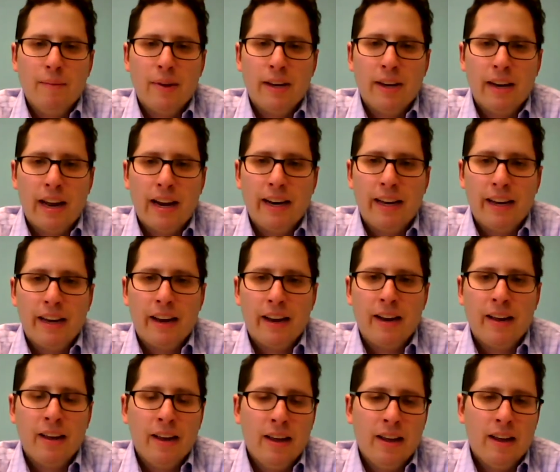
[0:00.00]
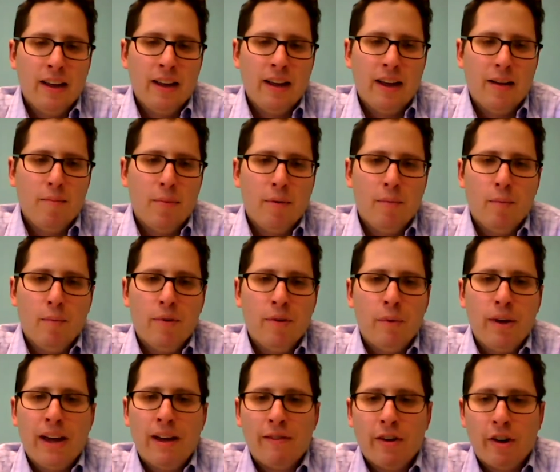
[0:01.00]
Connecticut. But
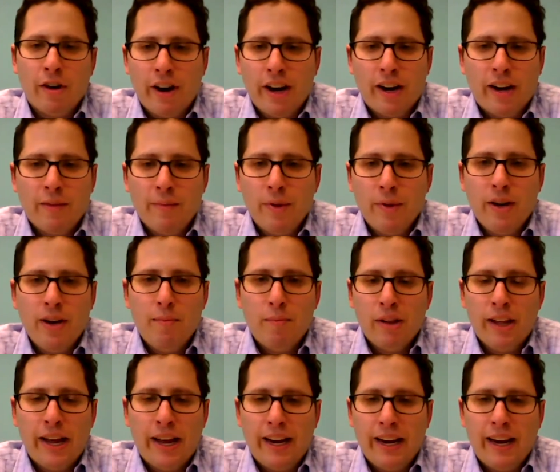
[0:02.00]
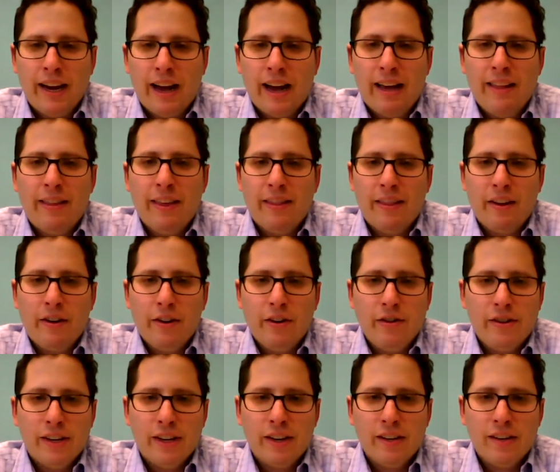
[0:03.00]
we have a great community planning guide that they're
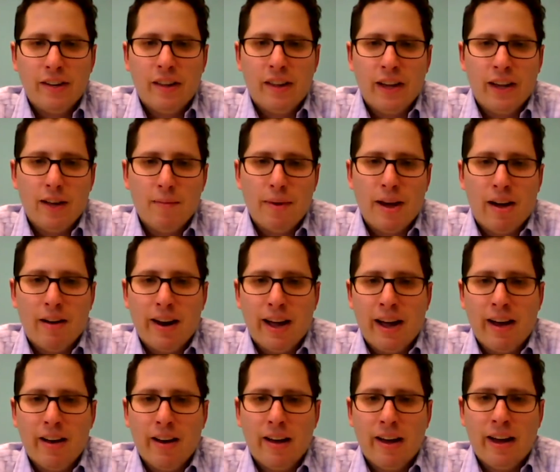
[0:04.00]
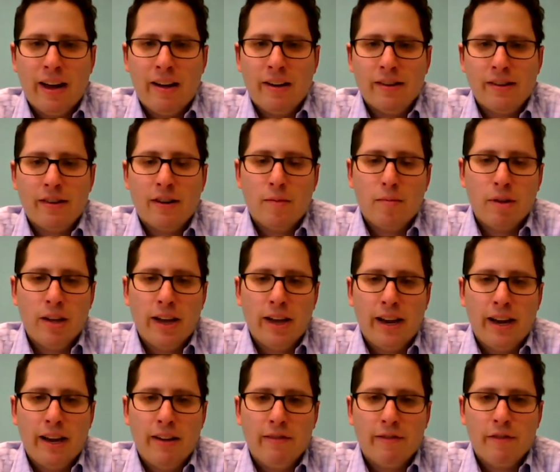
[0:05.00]
using to think about how to start
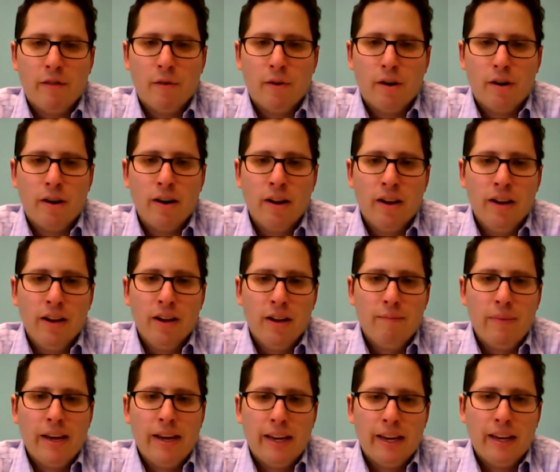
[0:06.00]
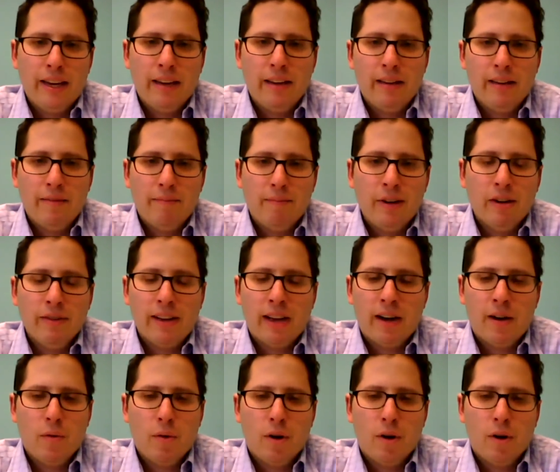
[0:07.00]
planning for making Middletown a